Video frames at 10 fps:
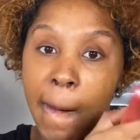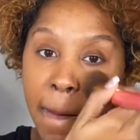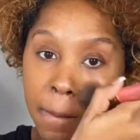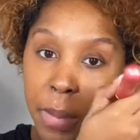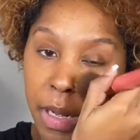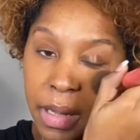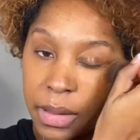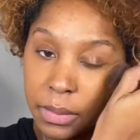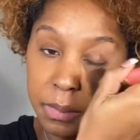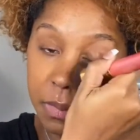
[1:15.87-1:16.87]

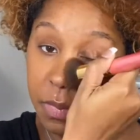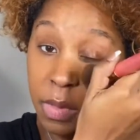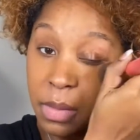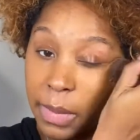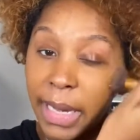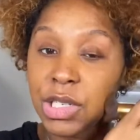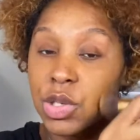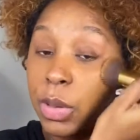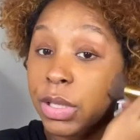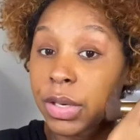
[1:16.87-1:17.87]
But mind you,
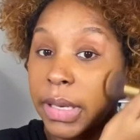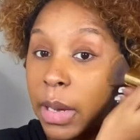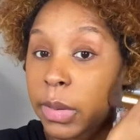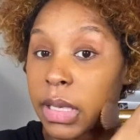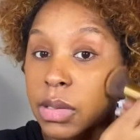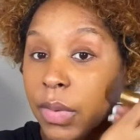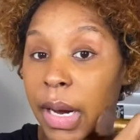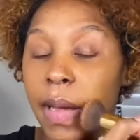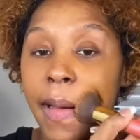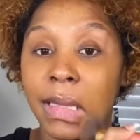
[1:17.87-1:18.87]
we're 38 weeks,
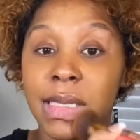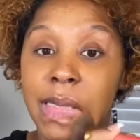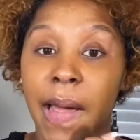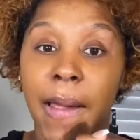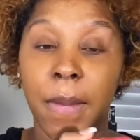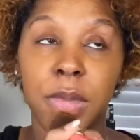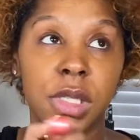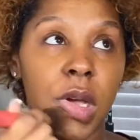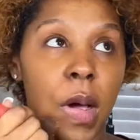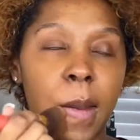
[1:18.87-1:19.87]
right, at this time.
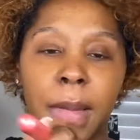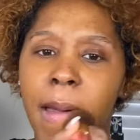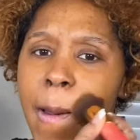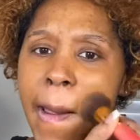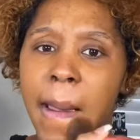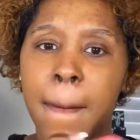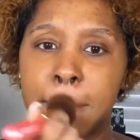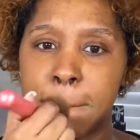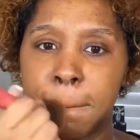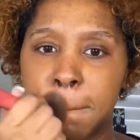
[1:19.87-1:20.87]
So I'm like, okay,
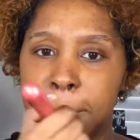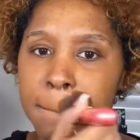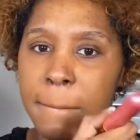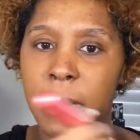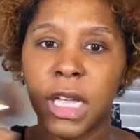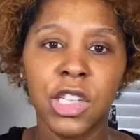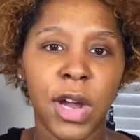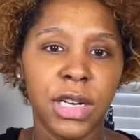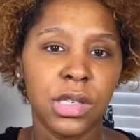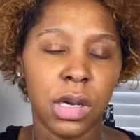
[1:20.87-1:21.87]

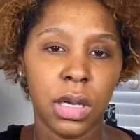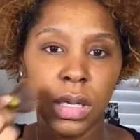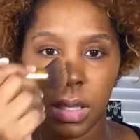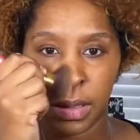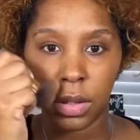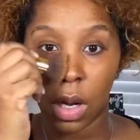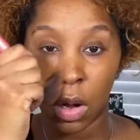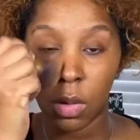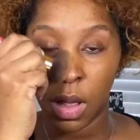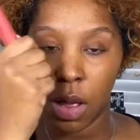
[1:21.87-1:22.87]
contractions are good, you
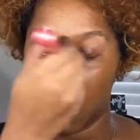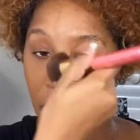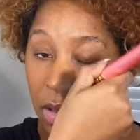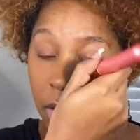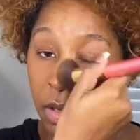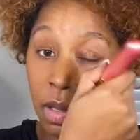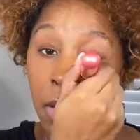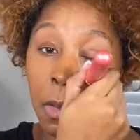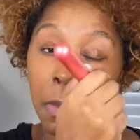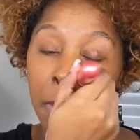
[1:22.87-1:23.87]
know.
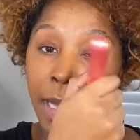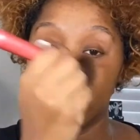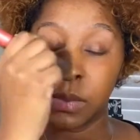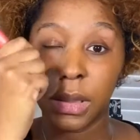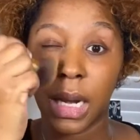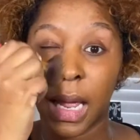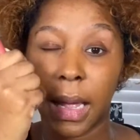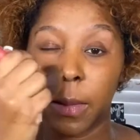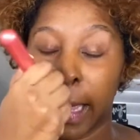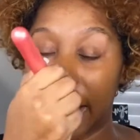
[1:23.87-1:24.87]
My husband and I had